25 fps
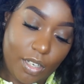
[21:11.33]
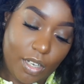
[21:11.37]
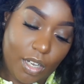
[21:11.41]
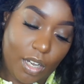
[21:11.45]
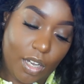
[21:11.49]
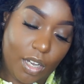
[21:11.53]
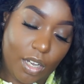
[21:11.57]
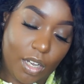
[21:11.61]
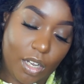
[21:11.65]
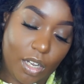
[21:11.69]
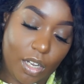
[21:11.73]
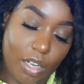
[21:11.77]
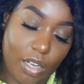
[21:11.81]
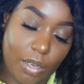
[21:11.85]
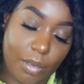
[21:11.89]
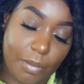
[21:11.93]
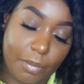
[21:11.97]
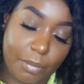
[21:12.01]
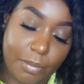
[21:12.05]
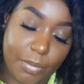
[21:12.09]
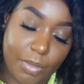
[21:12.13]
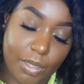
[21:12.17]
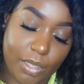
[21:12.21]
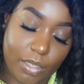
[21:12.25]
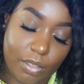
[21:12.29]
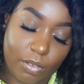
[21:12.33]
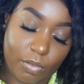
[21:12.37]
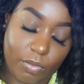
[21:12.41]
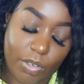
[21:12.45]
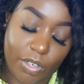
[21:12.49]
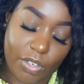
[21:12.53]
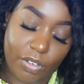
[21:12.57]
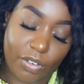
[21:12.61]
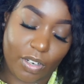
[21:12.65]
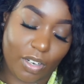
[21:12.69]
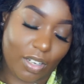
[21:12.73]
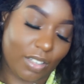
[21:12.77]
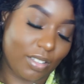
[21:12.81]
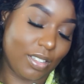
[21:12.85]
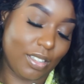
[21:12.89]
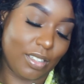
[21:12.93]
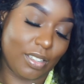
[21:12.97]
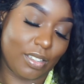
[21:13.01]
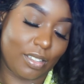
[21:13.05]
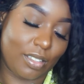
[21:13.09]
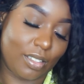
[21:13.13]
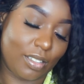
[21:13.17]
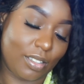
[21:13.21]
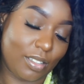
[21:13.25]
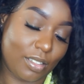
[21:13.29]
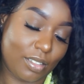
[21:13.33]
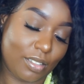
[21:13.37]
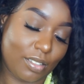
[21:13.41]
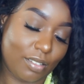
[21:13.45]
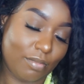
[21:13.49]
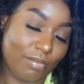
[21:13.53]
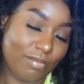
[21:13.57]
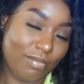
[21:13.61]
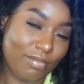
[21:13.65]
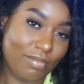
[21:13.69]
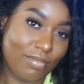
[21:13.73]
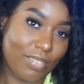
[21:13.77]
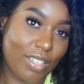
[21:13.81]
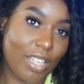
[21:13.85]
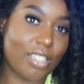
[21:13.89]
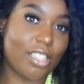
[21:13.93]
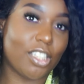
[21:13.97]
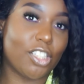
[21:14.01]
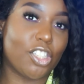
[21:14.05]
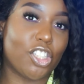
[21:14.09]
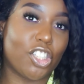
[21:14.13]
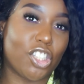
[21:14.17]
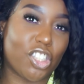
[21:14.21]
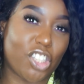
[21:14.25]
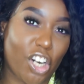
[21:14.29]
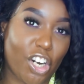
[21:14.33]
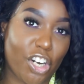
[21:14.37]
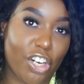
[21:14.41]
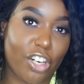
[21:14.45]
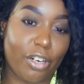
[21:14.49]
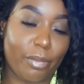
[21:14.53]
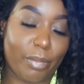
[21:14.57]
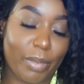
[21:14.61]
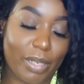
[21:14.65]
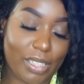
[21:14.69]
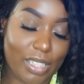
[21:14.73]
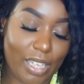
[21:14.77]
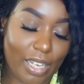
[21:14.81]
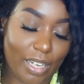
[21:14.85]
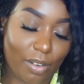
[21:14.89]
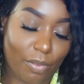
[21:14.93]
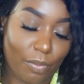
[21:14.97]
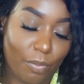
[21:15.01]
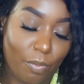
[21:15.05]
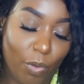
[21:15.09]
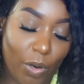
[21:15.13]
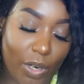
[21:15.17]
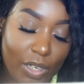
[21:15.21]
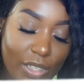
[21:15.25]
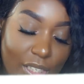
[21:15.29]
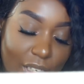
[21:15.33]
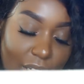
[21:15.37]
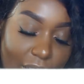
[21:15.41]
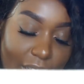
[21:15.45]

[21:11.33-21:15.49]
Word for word: what do you call this? It's a skirt, but it's like a one